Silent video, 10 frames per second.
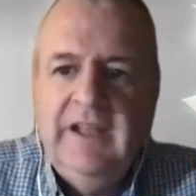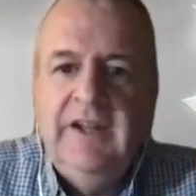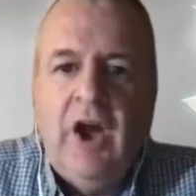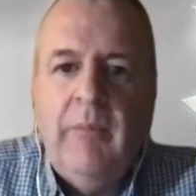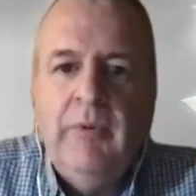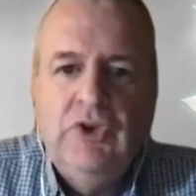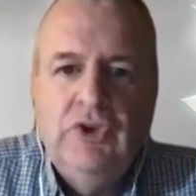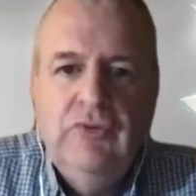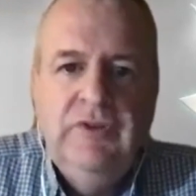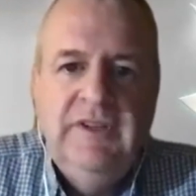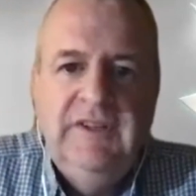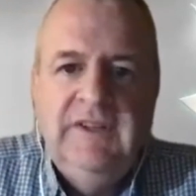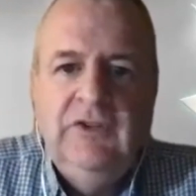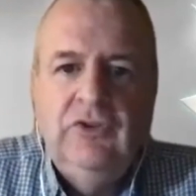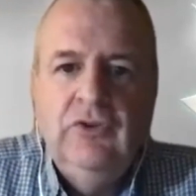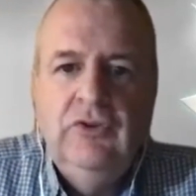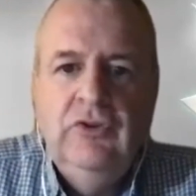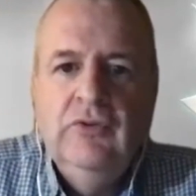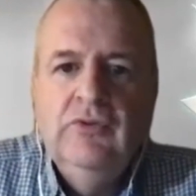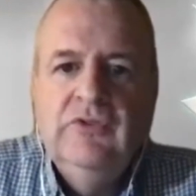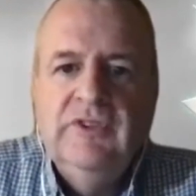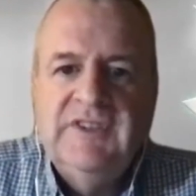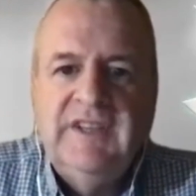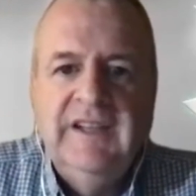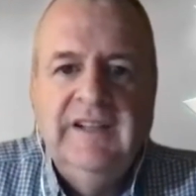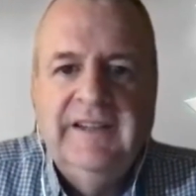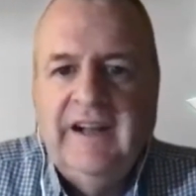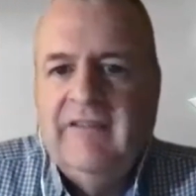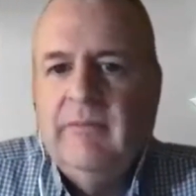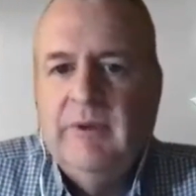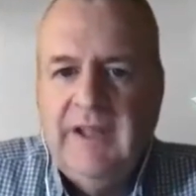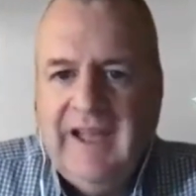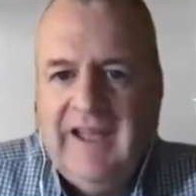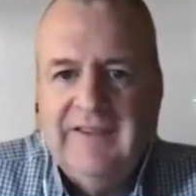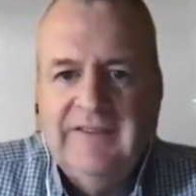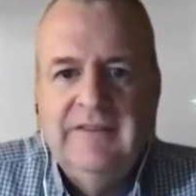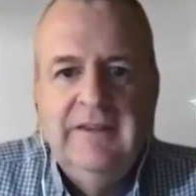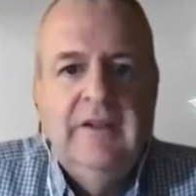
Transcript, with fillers: an opportunity to use the skill that everybody has.